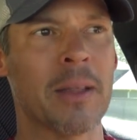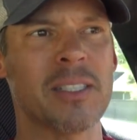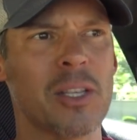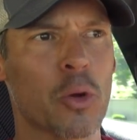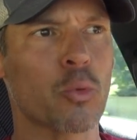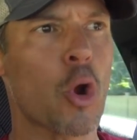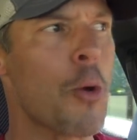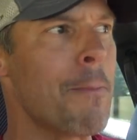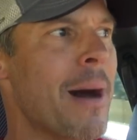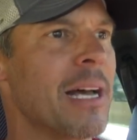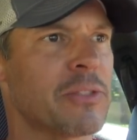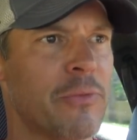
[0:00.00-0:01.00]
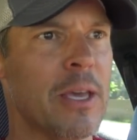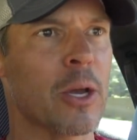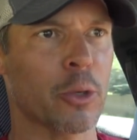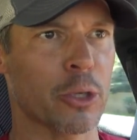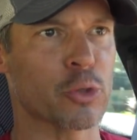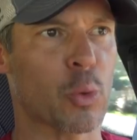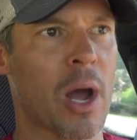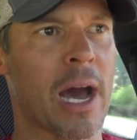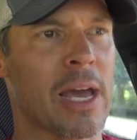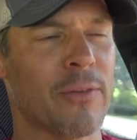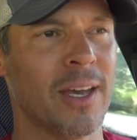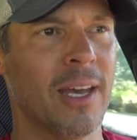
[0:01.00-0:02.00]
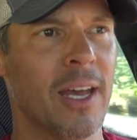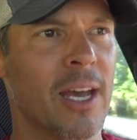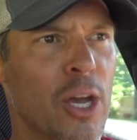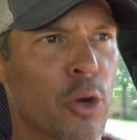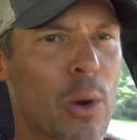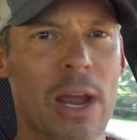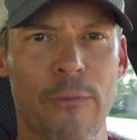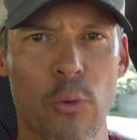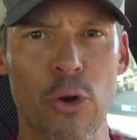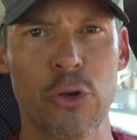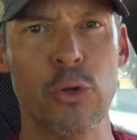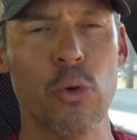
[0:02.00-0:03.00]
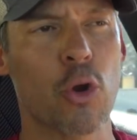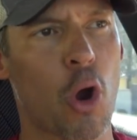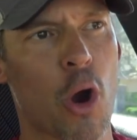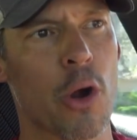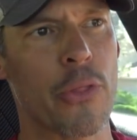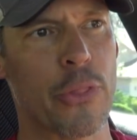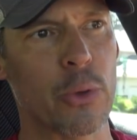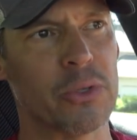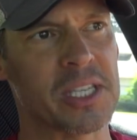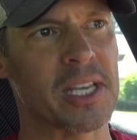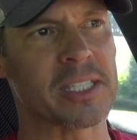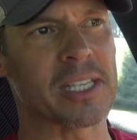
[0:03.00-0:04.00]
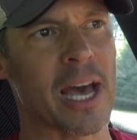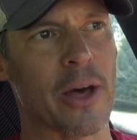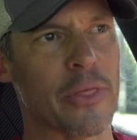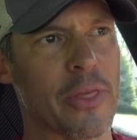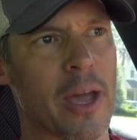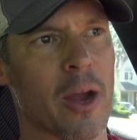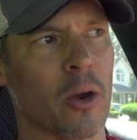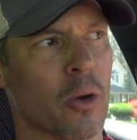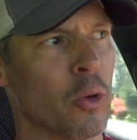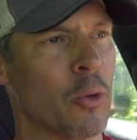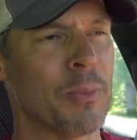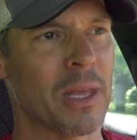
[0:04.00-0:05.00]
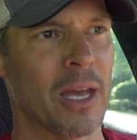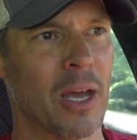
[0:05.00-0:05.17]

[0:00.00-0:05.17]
This is a robust vehicle to drive, great for new car enthusiasts out there who